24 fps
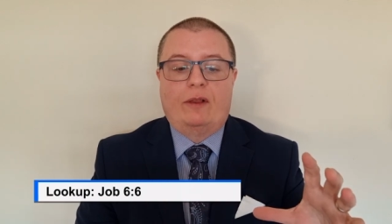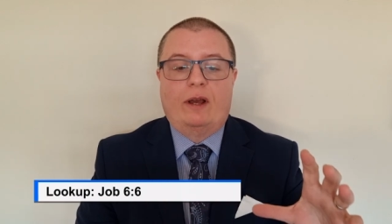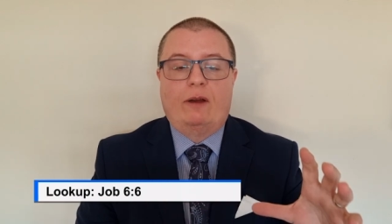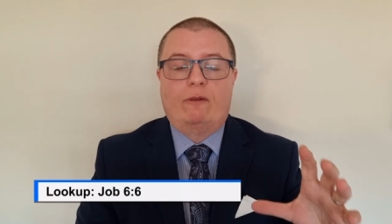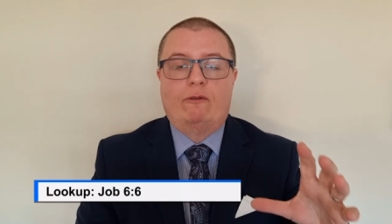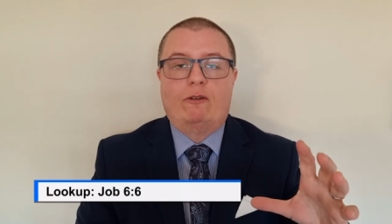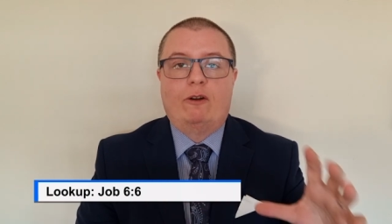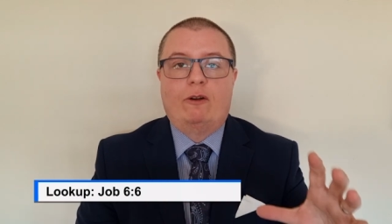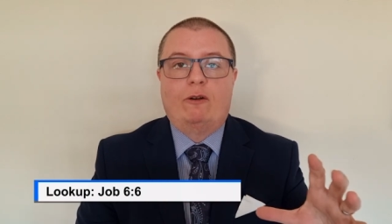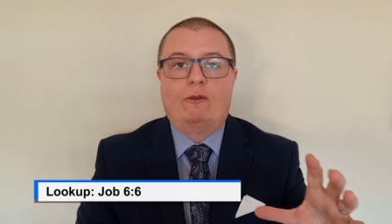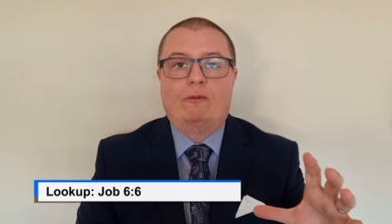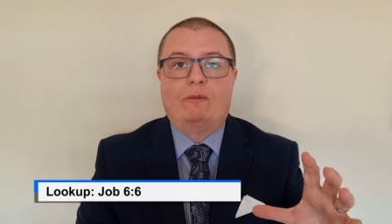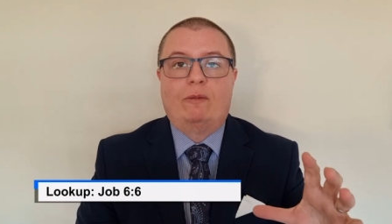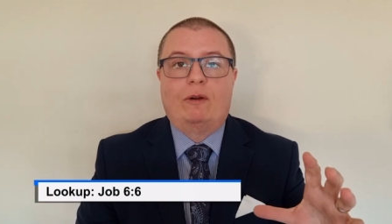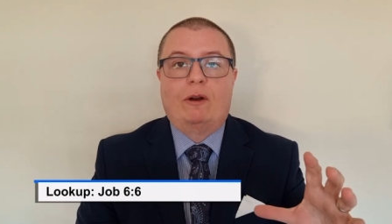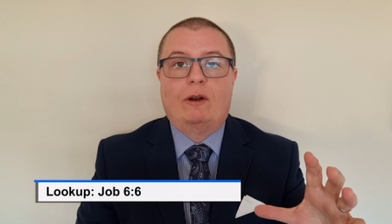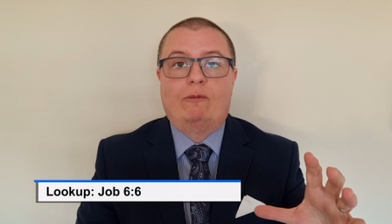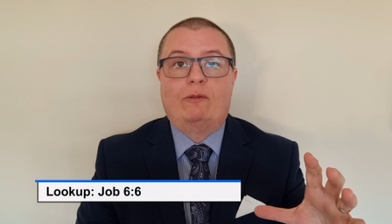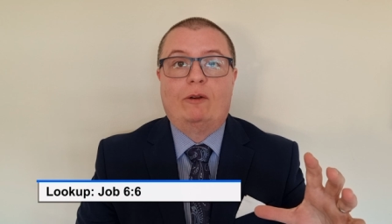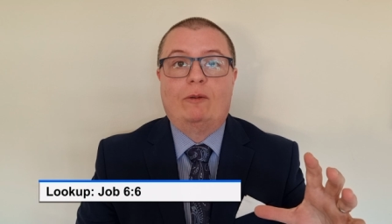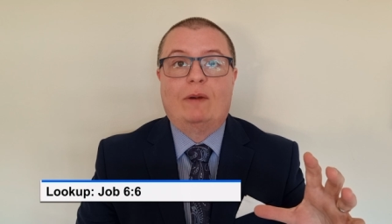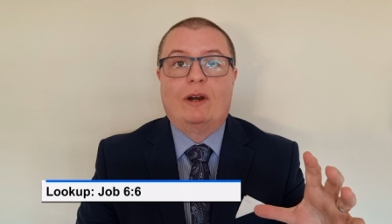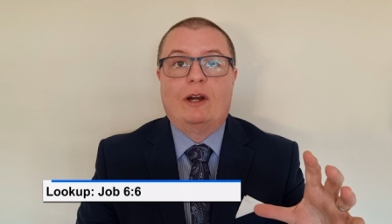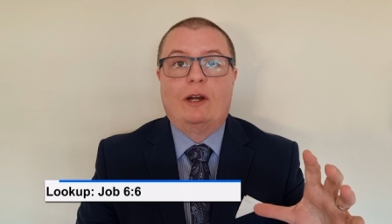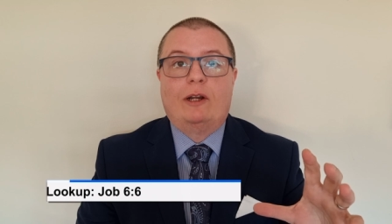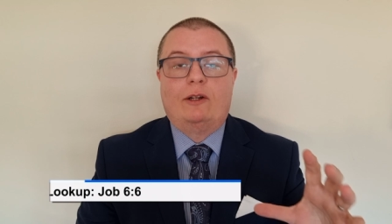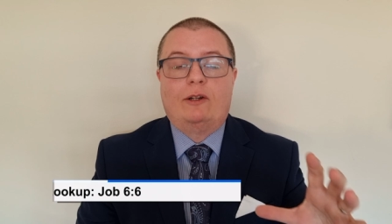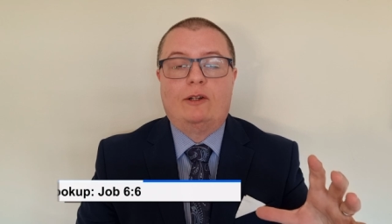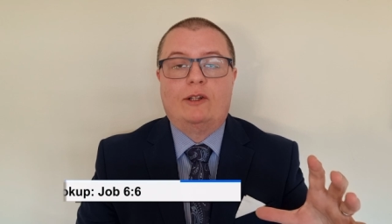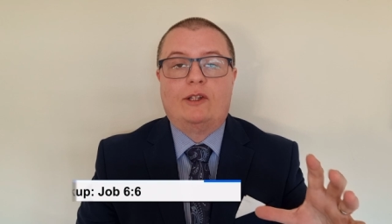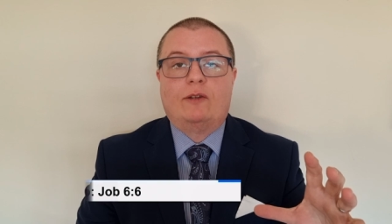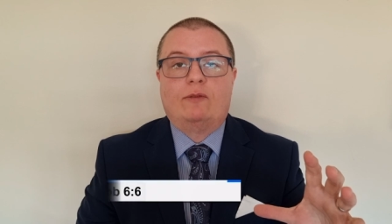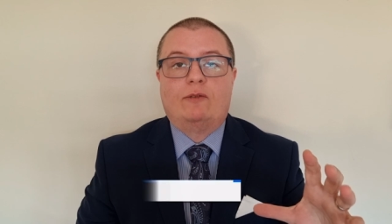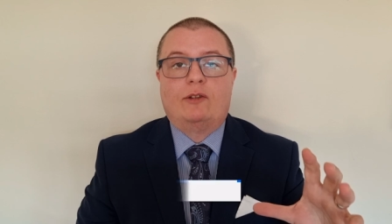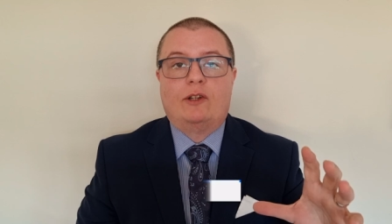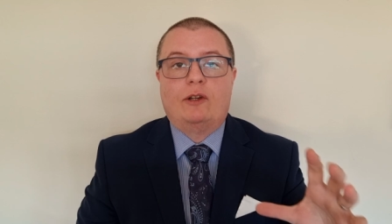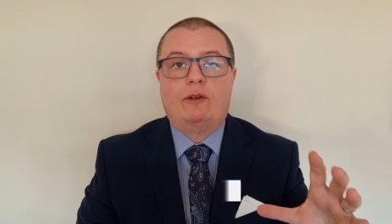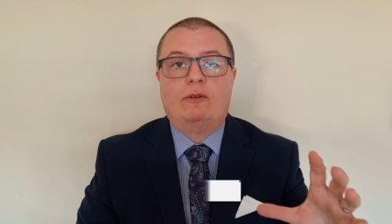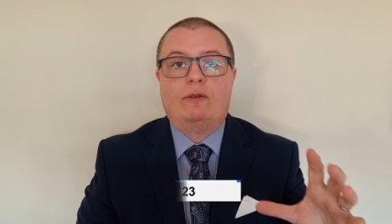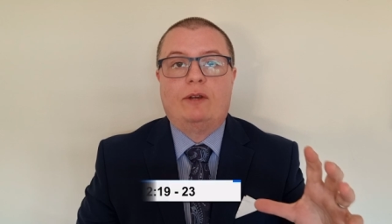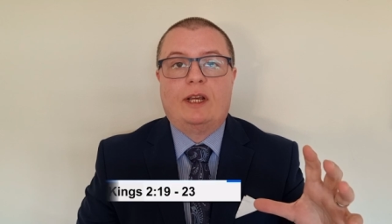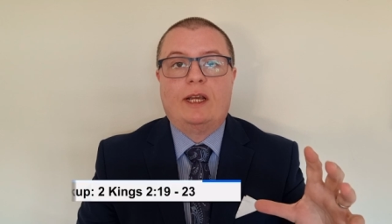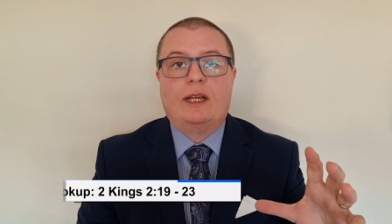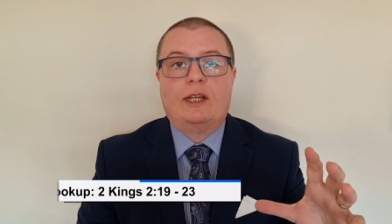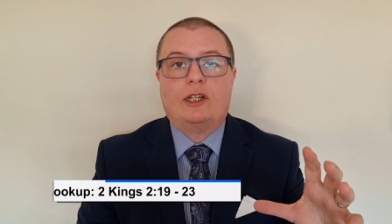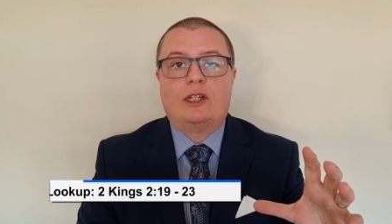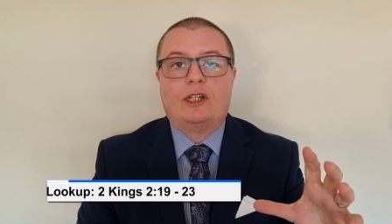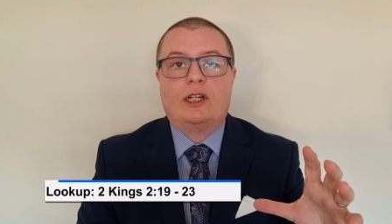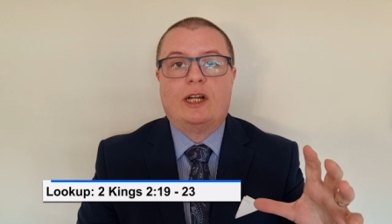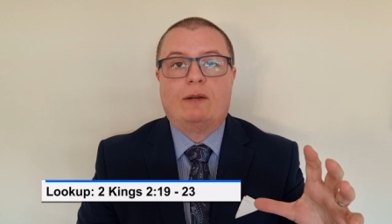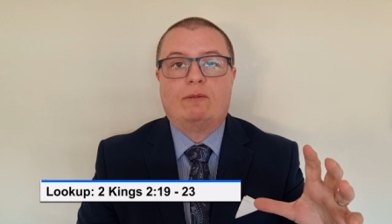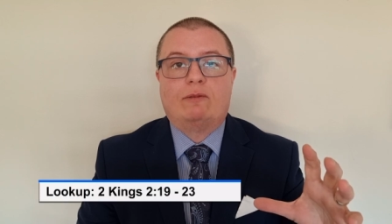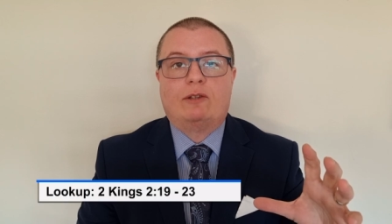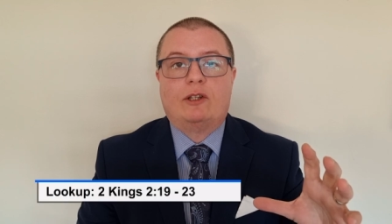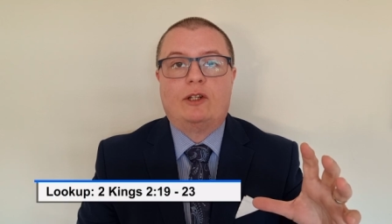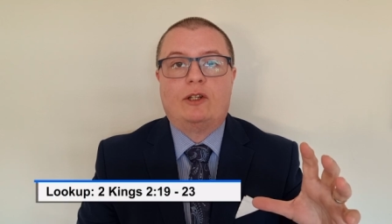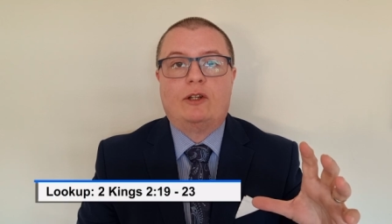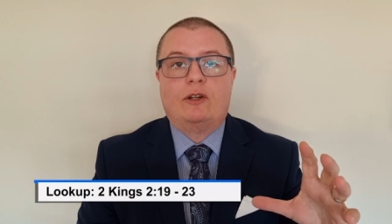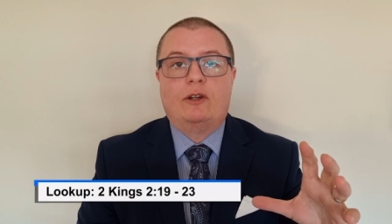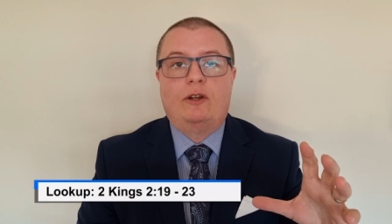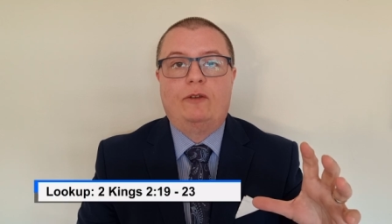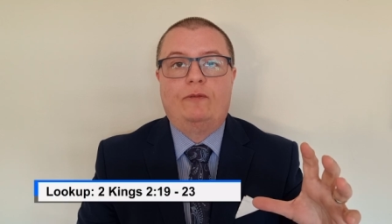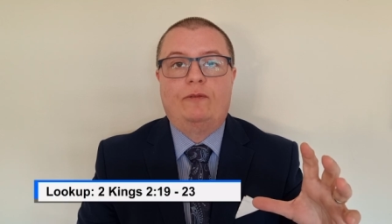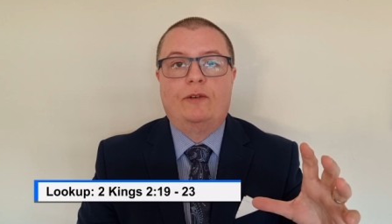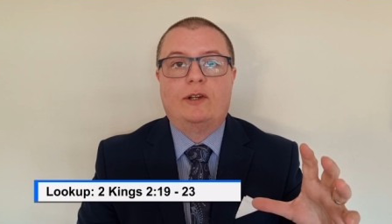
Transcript: That might remind us of 2 Kings chapter 2,